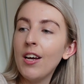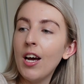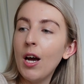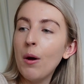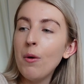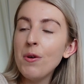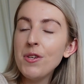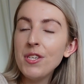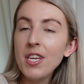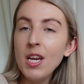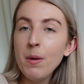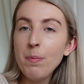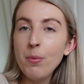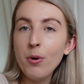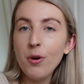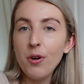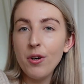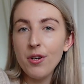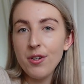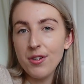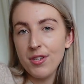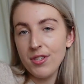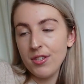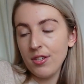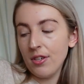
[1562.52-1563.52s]
I was going to
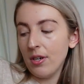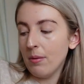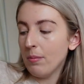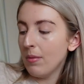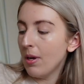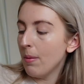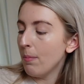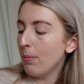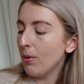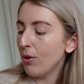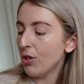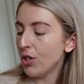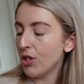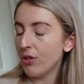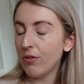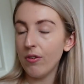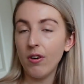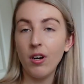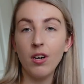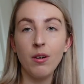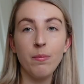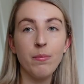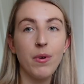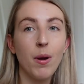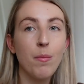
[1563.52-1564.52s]
put some blusher
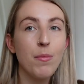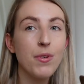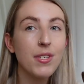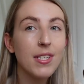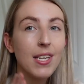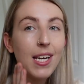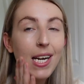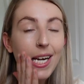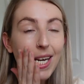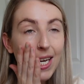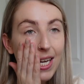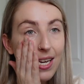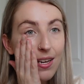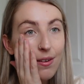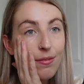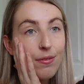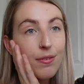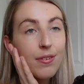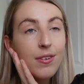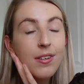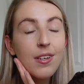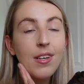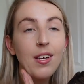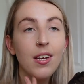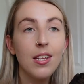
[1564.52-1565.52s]
on, but I'm just going to
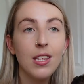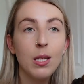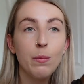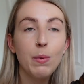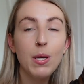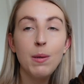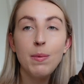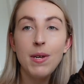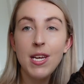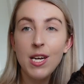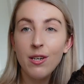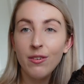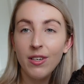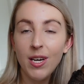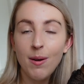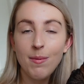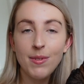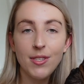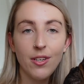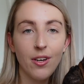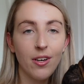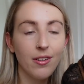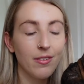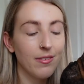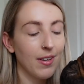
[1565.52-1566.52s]
leave BB
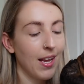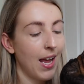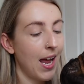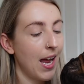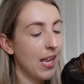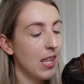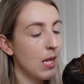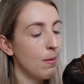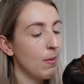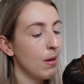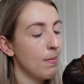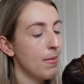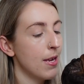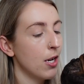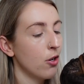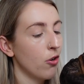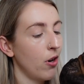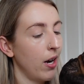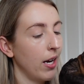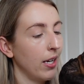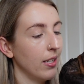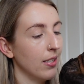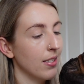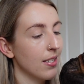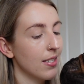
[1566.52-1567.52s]
creams on and the BB
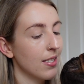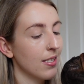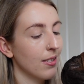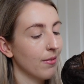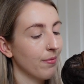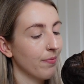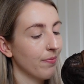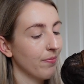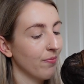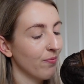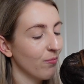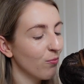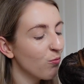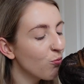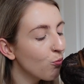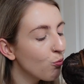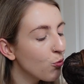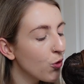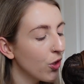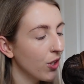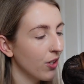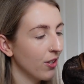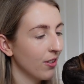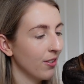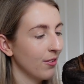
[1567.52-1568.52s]
crayons.
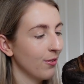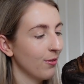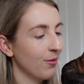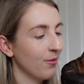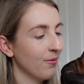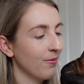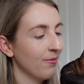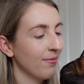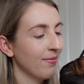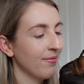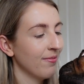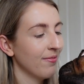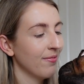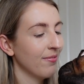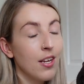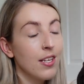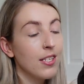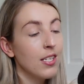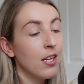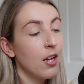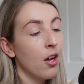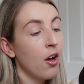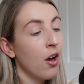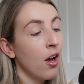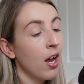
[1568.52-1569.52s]

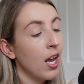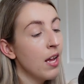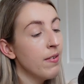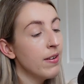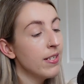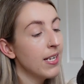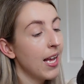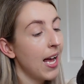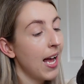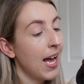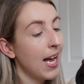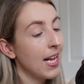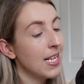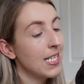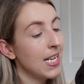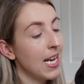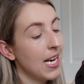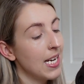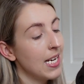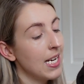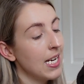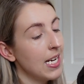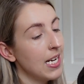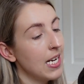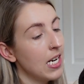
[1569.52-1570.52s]
So I haven't had
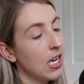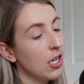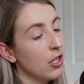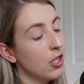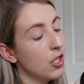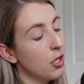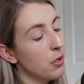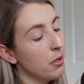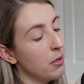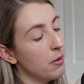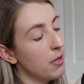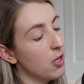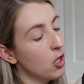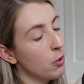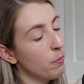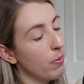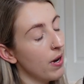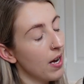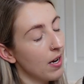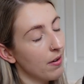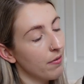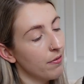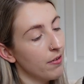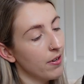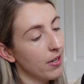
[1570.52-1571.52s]
any... Do you eat your
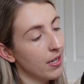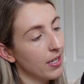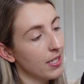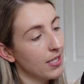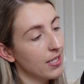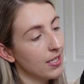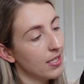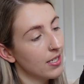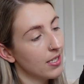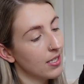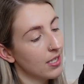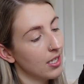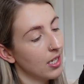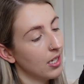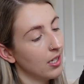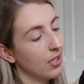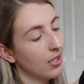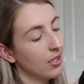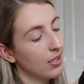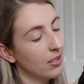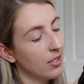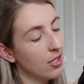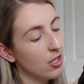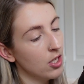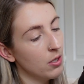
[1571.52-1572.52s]
breakfast?
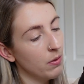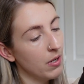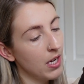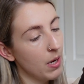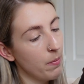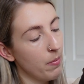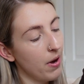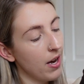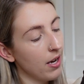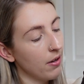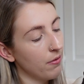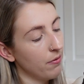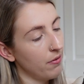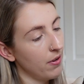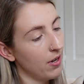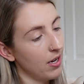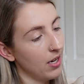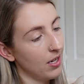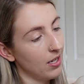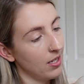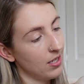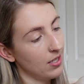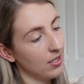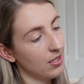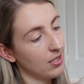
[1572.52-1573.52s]
Did you eat your
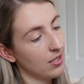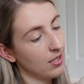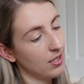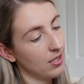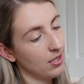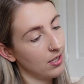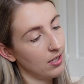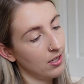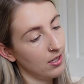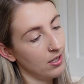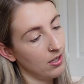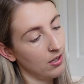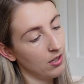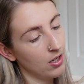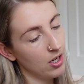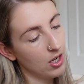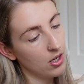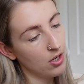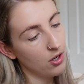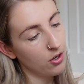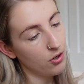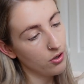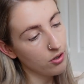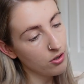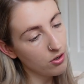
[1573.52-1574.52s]
breakfast? You're
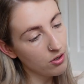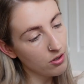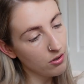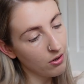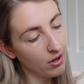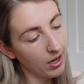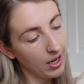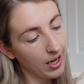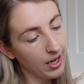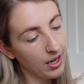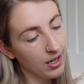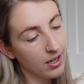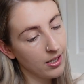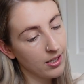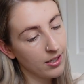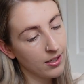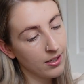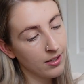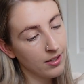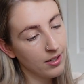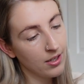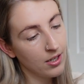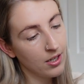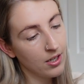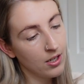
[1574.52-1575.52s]
not hungry?
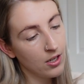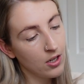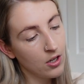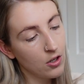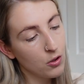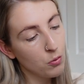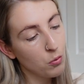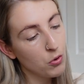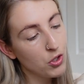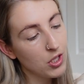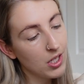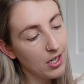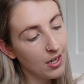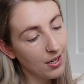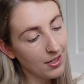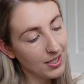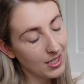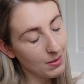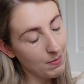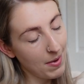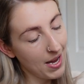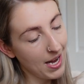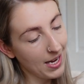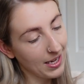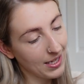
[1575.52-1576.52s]
Would you like
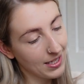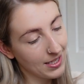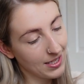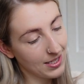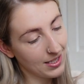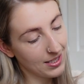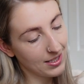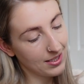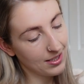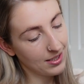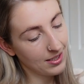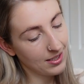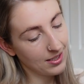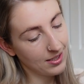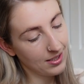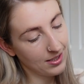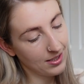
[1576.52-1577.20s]
some eggs?